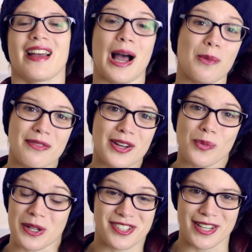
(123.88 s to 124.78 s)

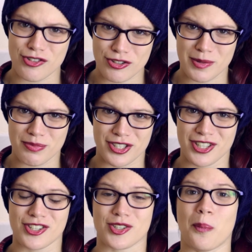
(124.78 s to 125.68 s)
However, whilst dentistry
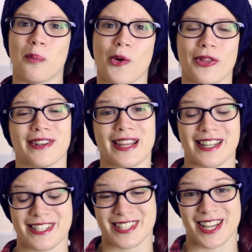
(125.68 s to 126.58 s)
procedures are more than
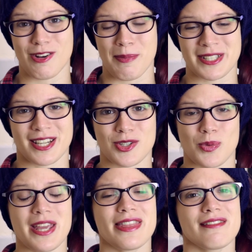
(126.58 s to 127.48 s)
likely to take your appetite away,